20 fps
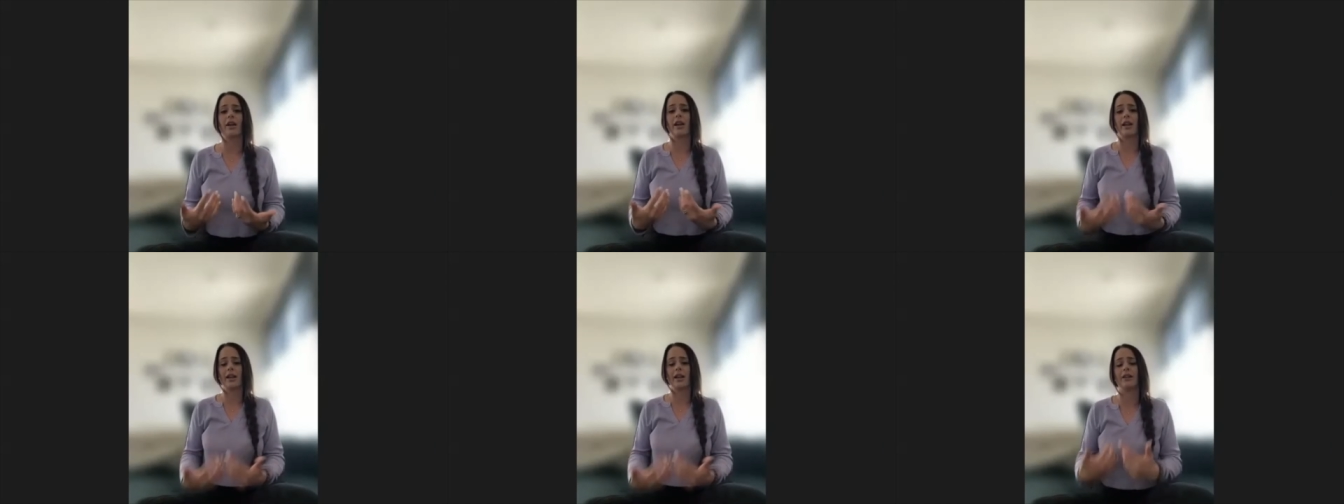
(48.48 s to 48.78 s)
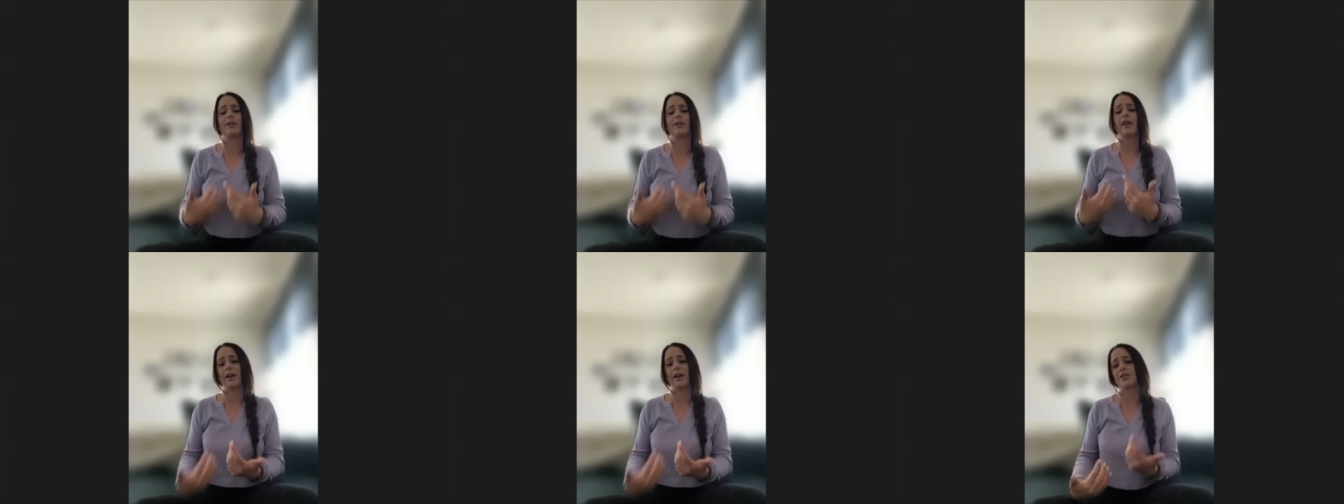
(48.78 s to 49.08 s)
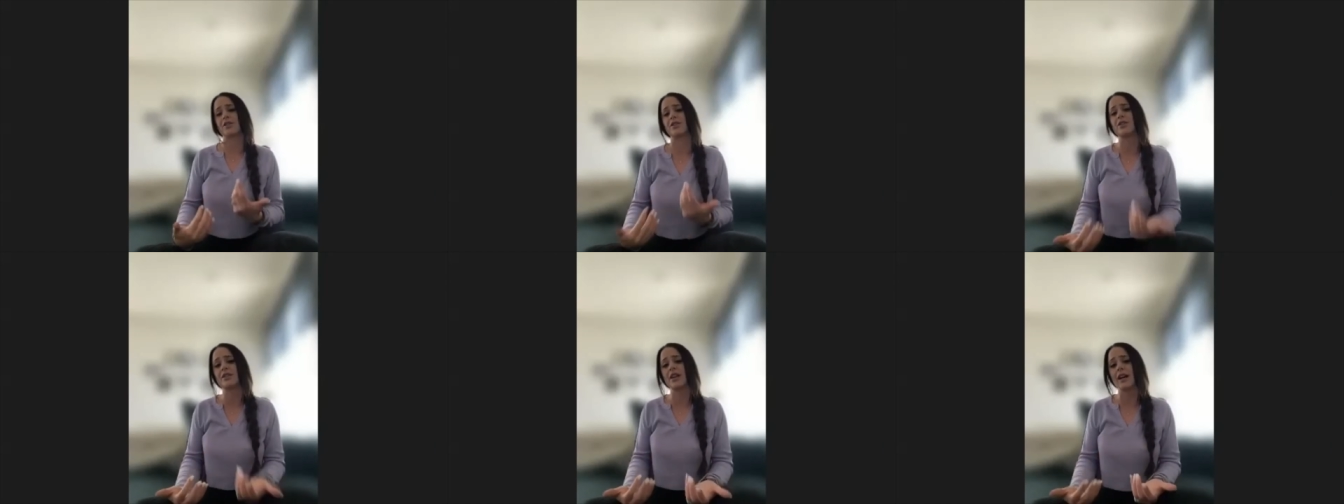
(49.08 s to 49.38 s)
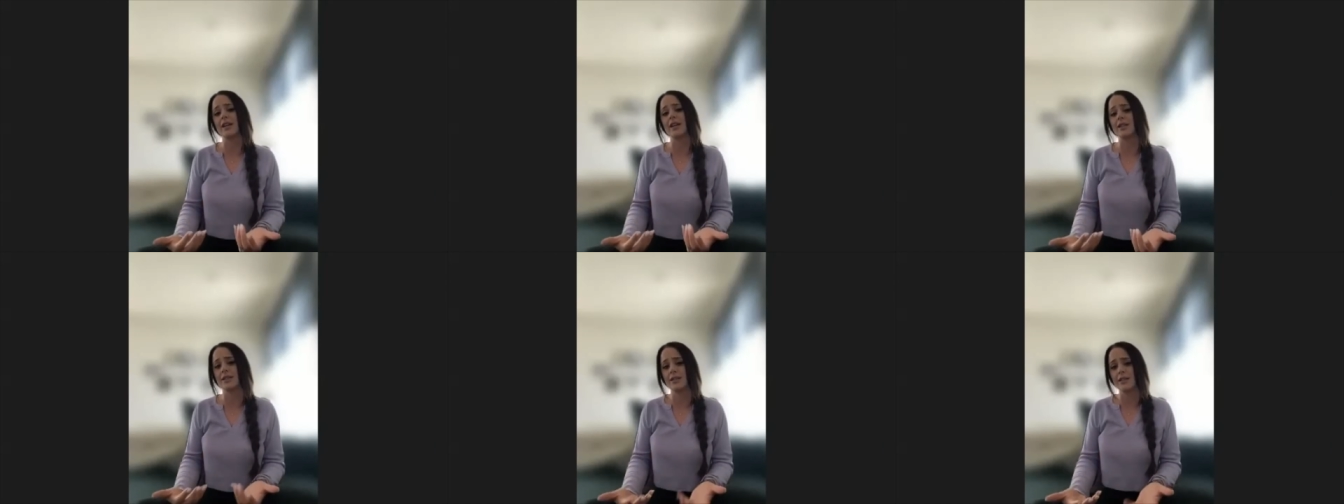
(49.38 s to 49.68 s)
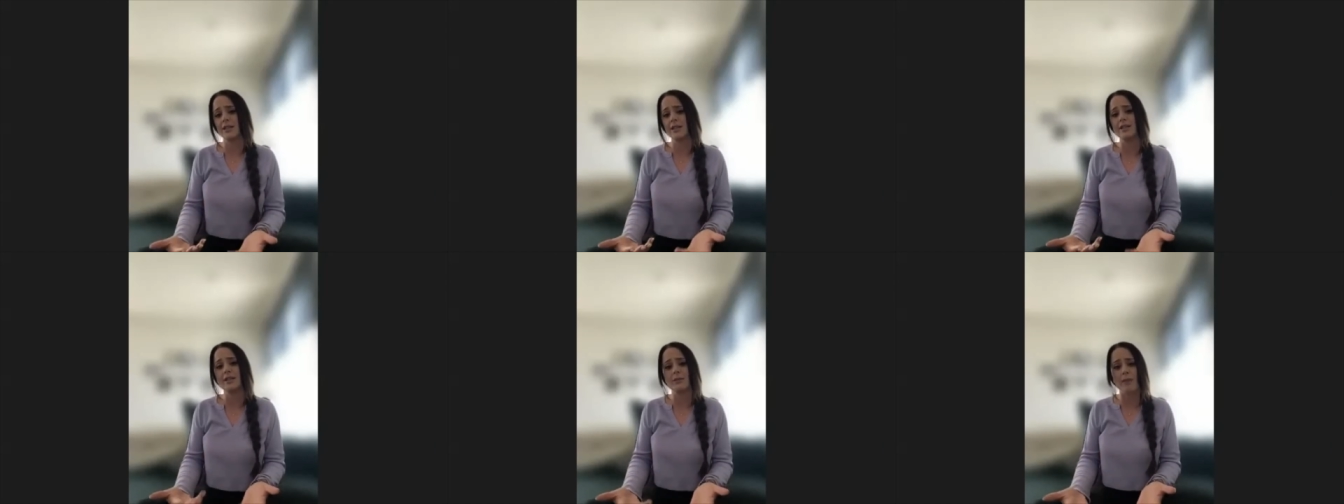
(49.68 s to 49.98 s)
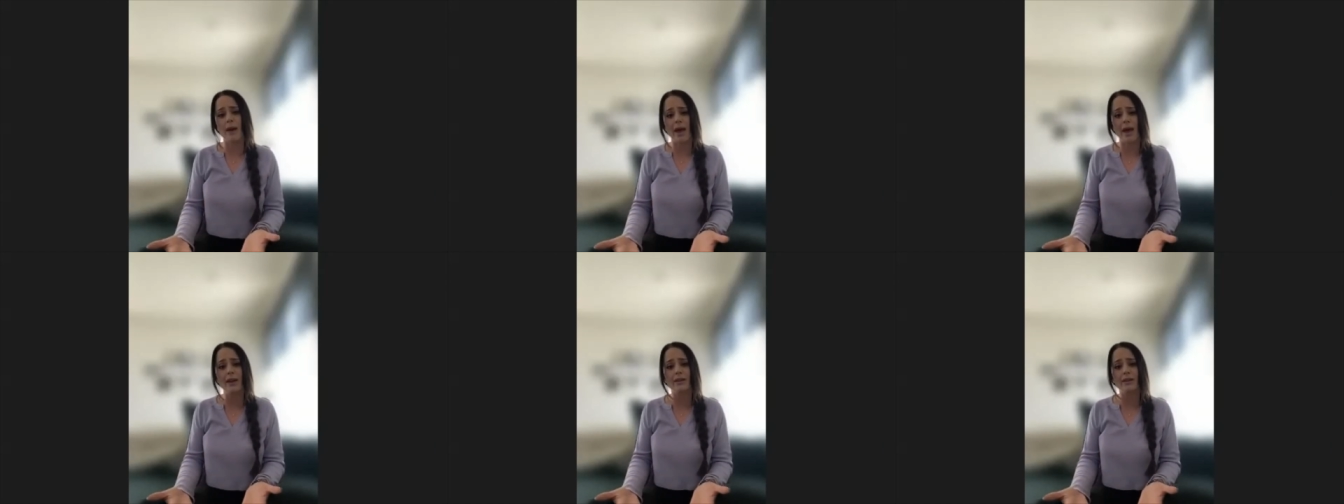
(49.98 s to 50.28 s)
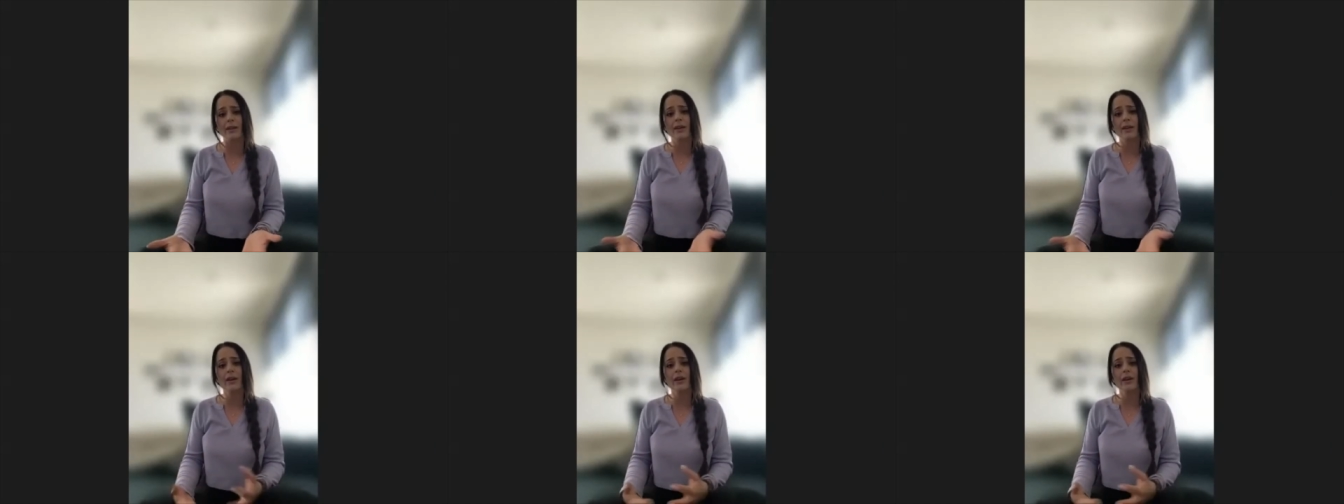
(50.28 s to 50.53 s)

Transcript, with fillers: getting its exercise needs met.